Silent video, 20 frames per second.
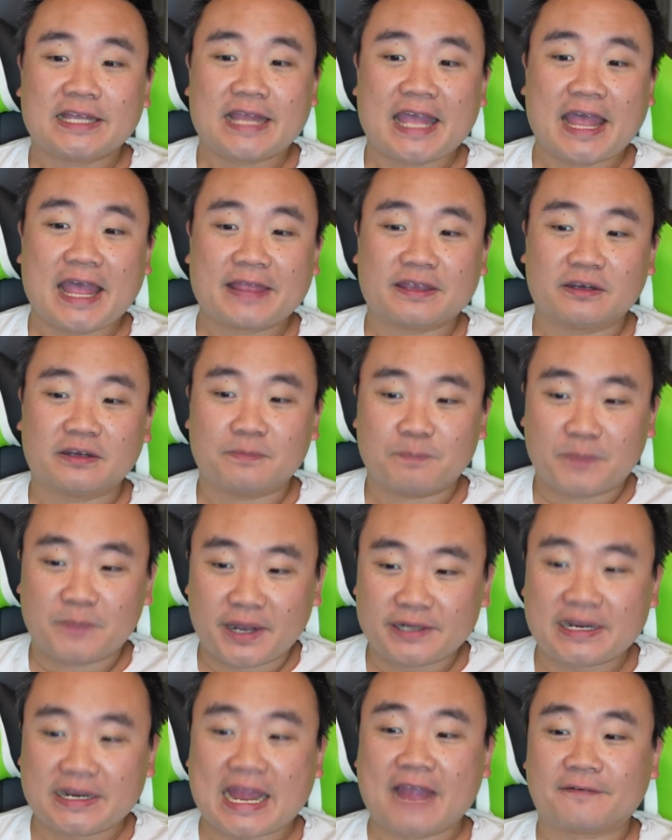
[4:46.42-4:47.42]
And there are
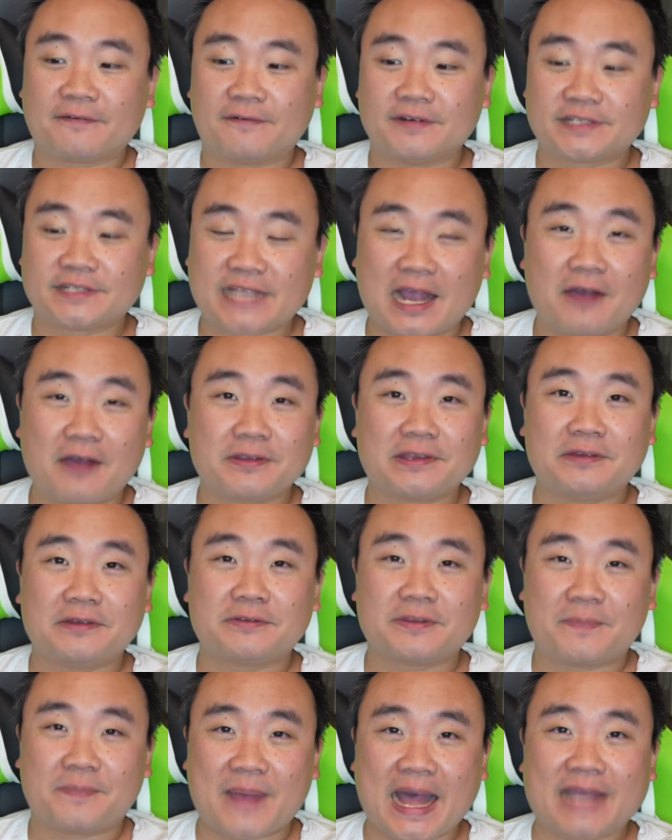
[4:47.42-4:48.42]
mother effers telling you
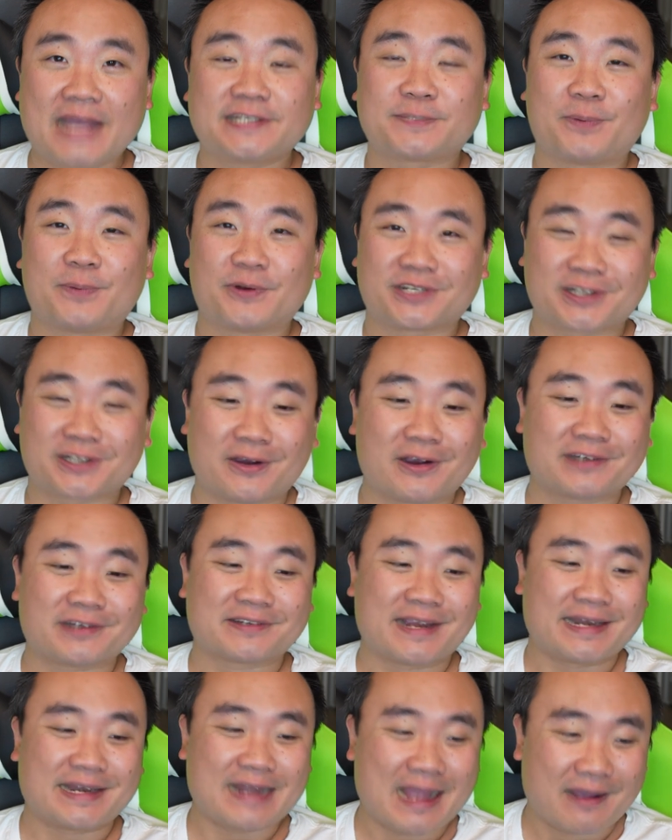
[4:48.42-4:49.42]
to buy sports
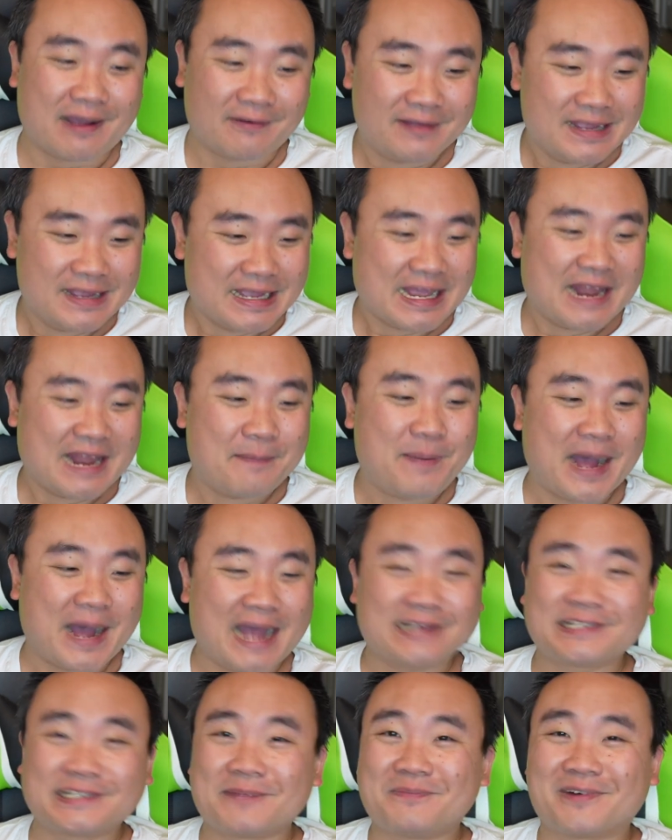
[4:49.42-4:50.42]
cards right now and
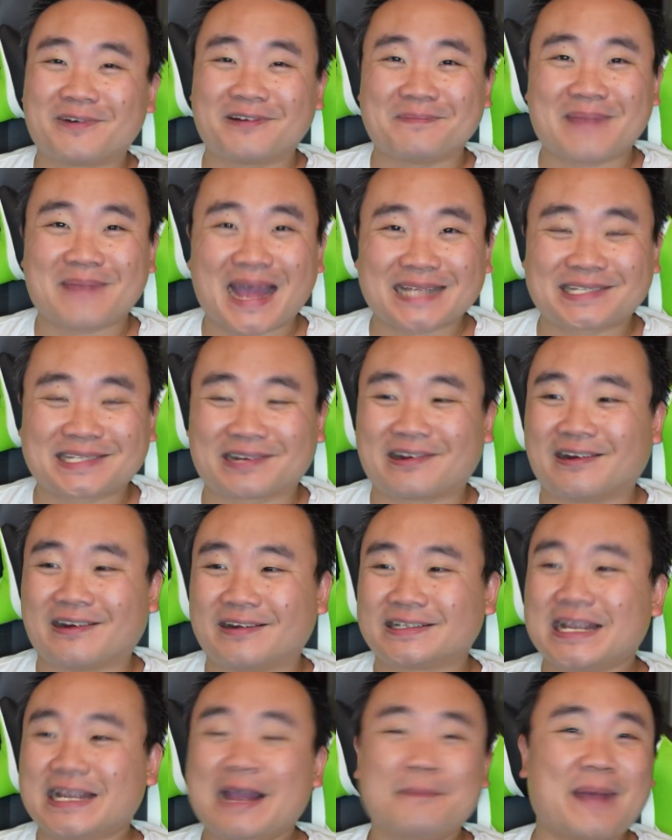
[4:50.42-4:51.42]
buy some more magic
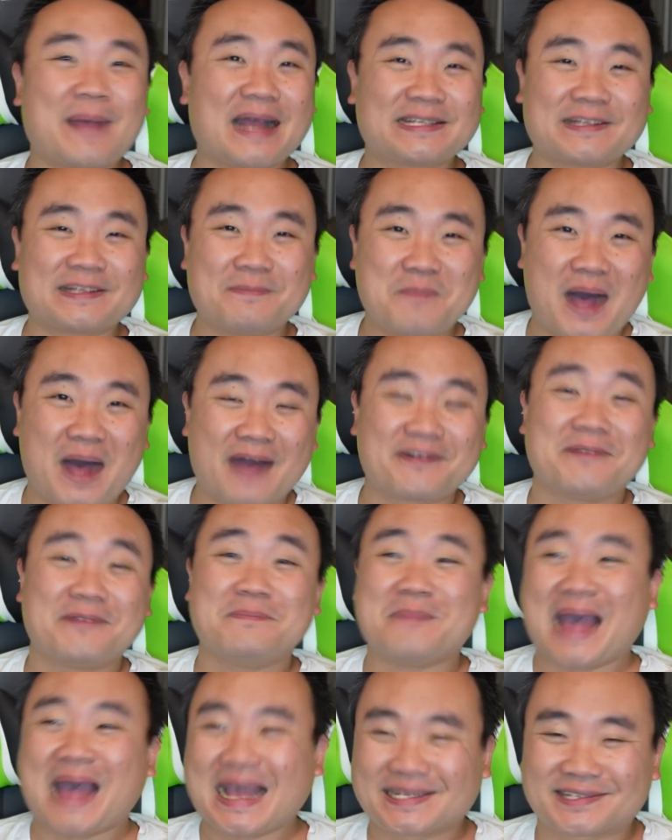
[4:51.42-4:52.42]
cards. Buy some
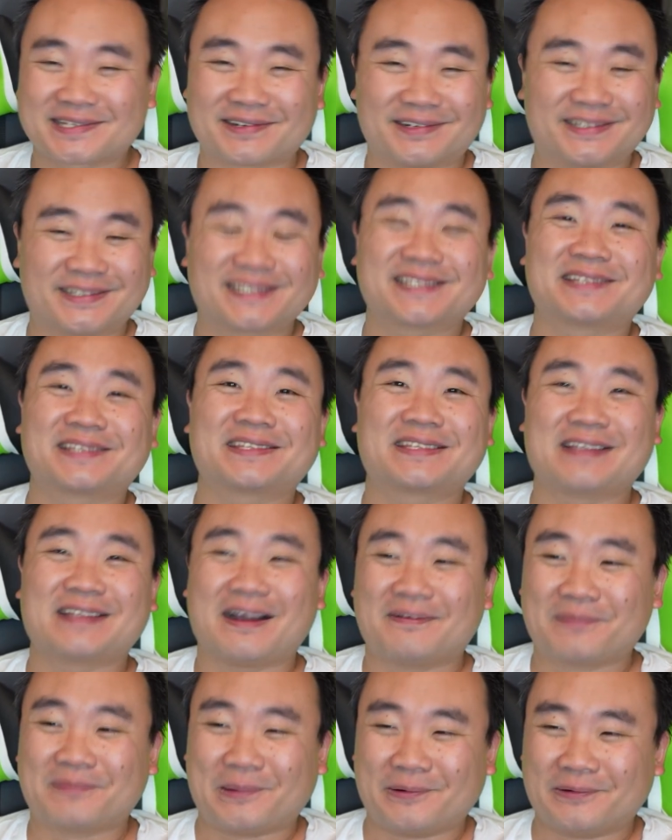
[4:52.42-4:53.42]
modern masters,
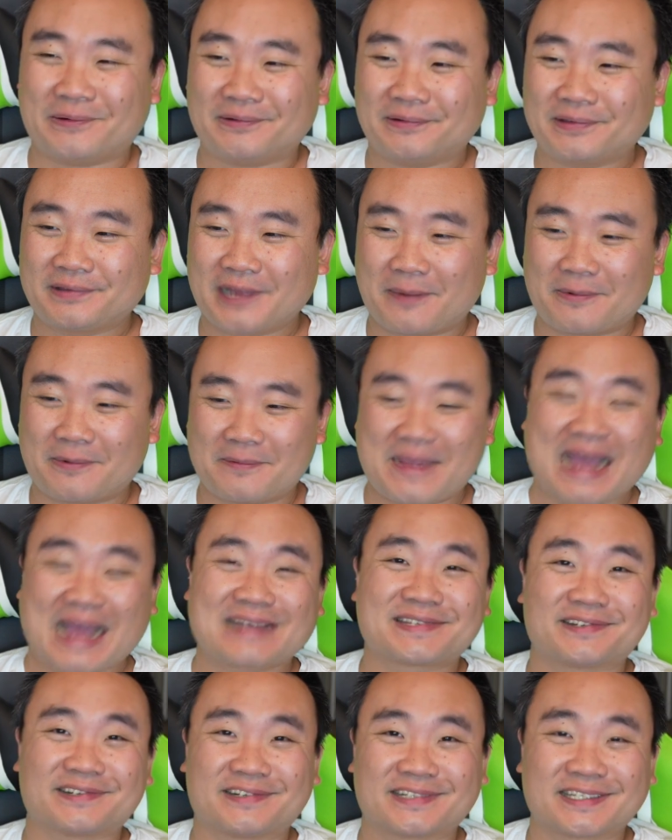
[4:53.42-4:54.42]
double
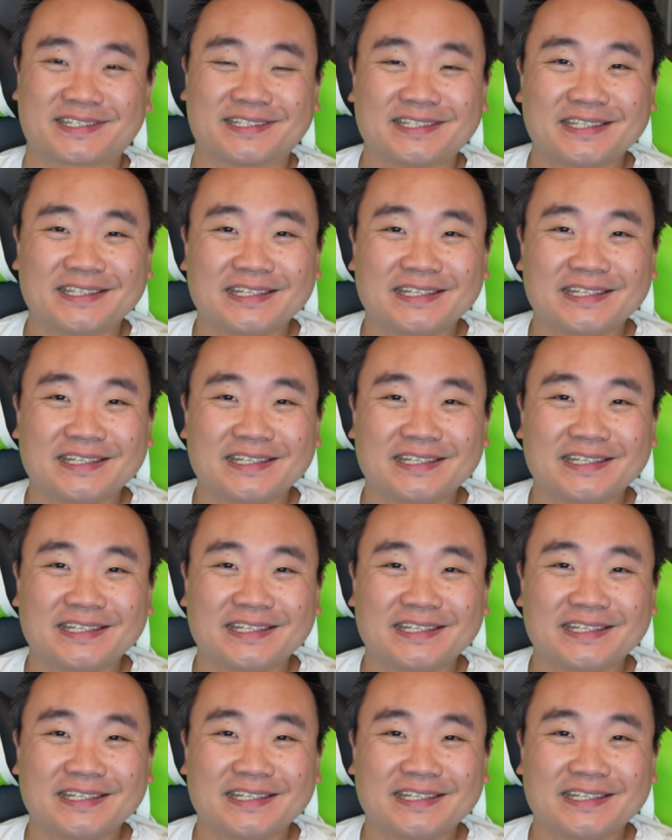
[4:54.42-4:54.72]
masters.